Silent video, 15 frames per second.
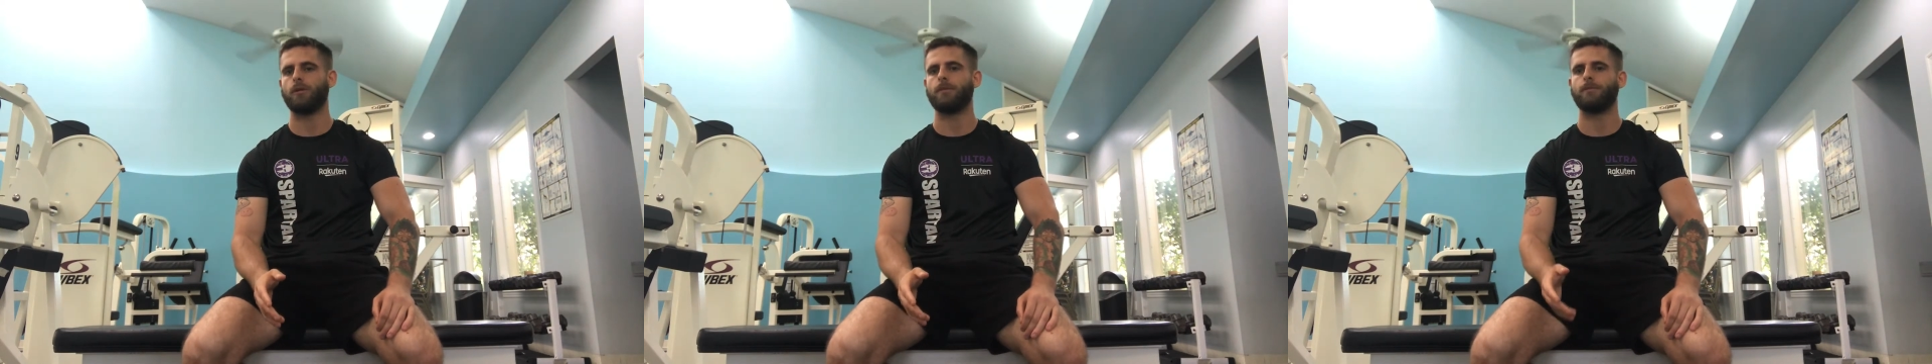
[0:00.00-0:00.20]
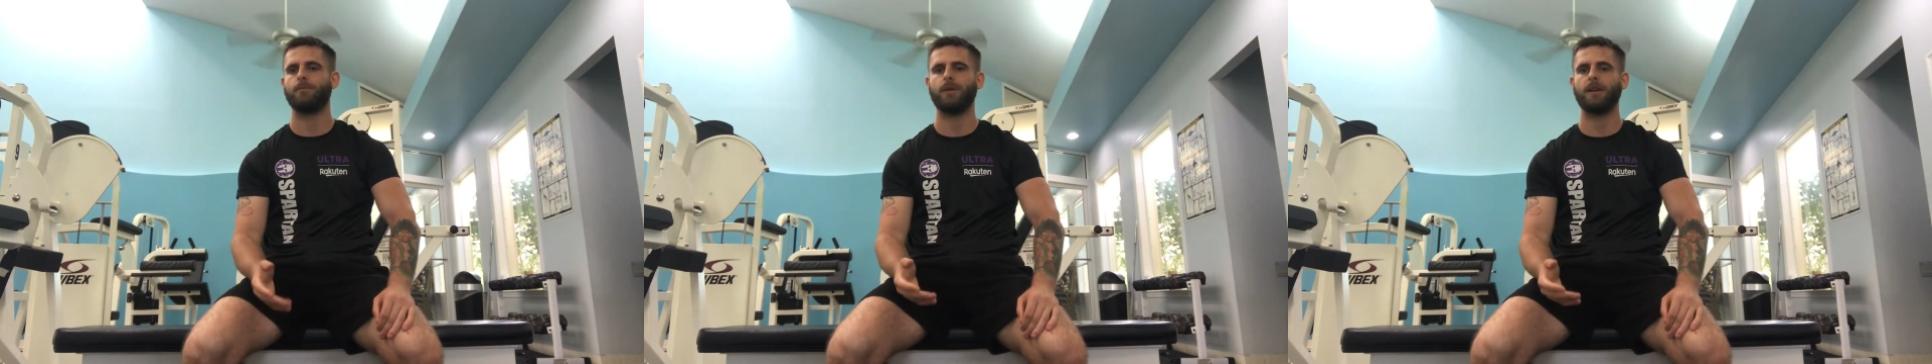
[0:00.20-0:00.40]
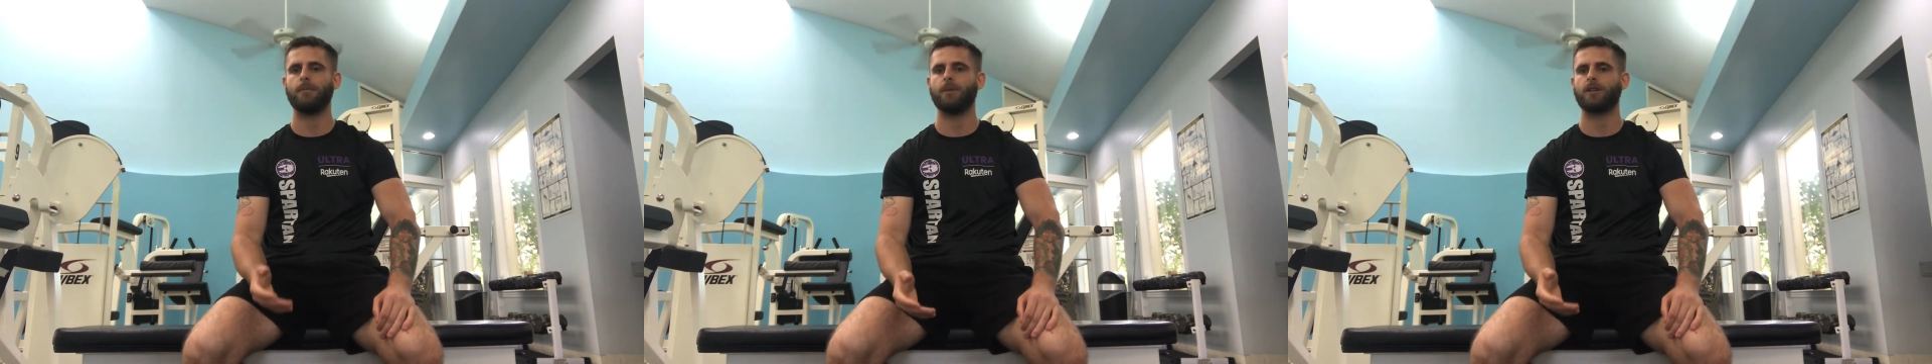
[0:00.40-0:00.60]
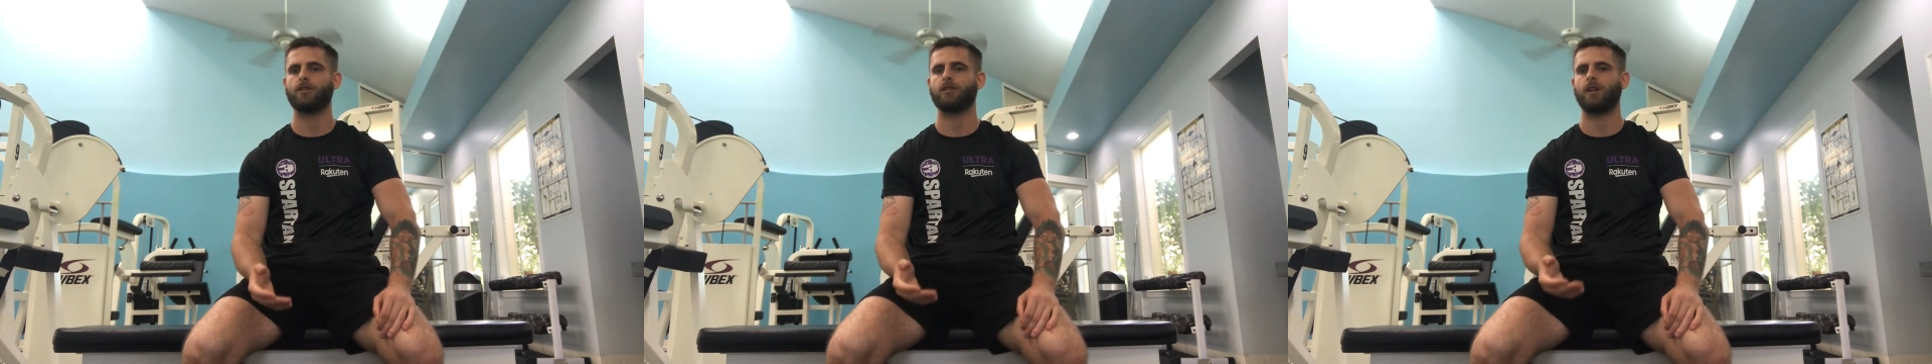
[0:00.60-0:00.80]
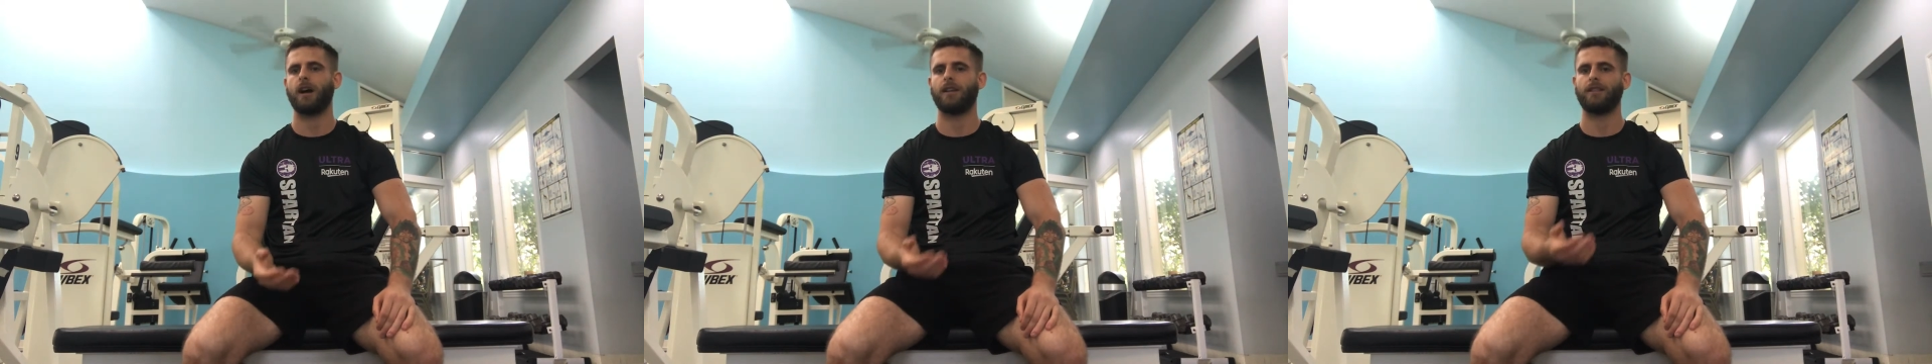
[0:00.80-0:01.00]
pretty much
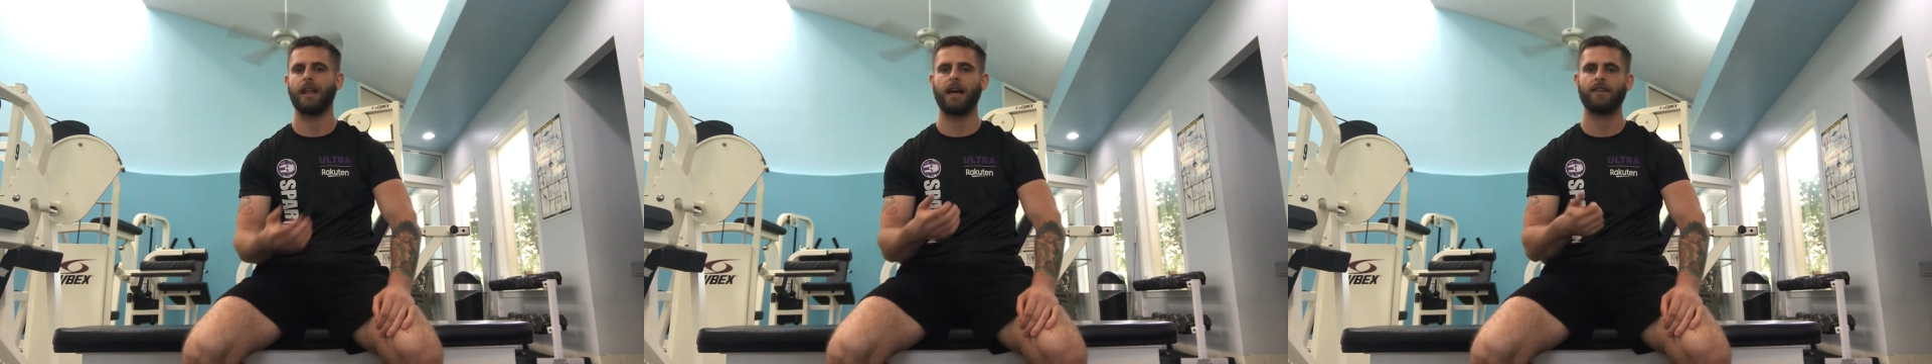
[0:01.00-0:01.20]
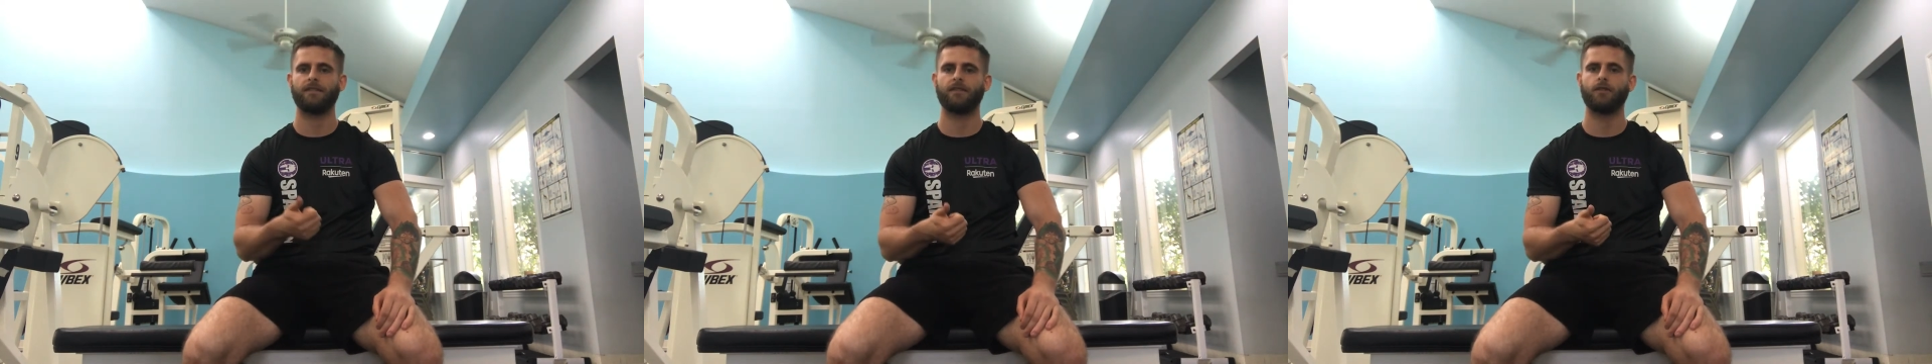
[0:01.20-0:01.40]
a lot of